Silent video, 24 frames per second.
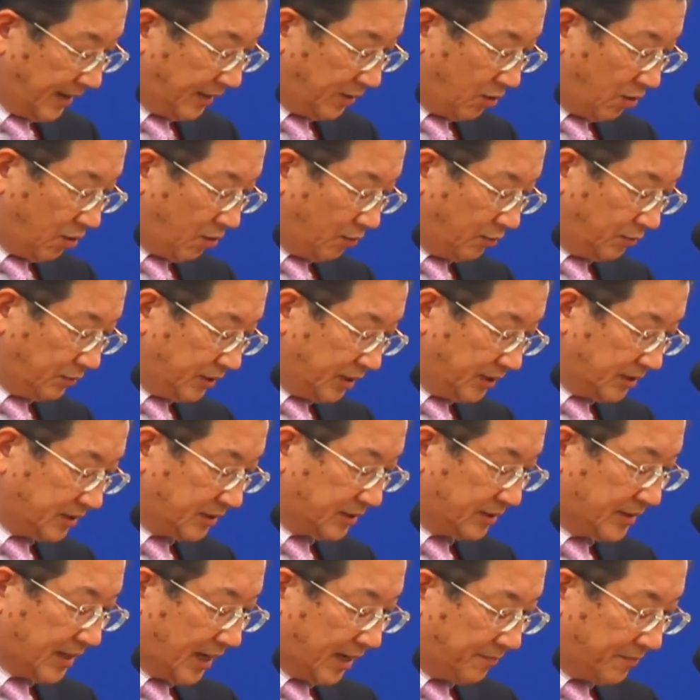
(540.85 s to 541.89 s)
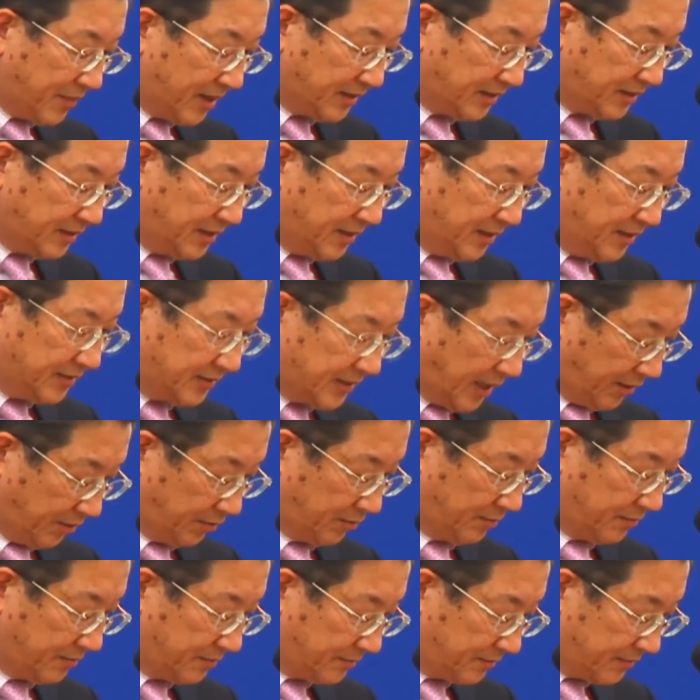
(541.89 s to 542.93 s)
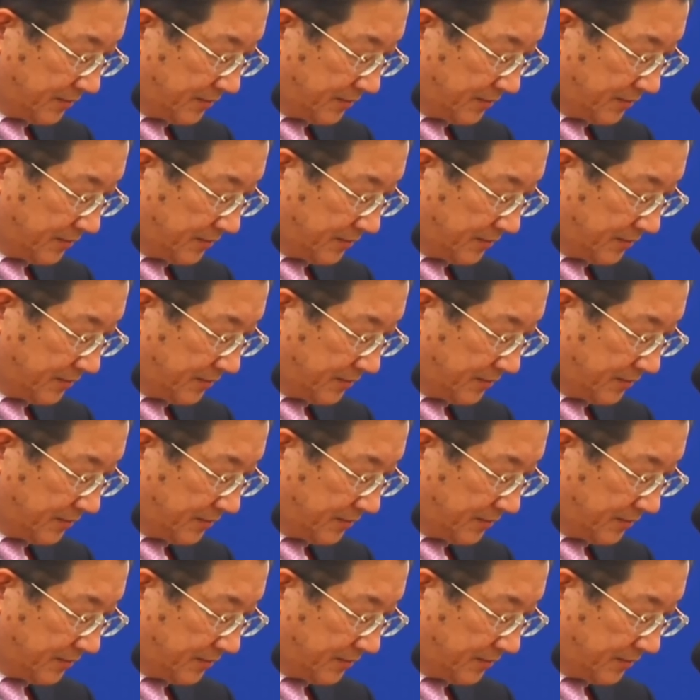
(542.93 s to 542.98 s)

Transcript: call this diversity cycle.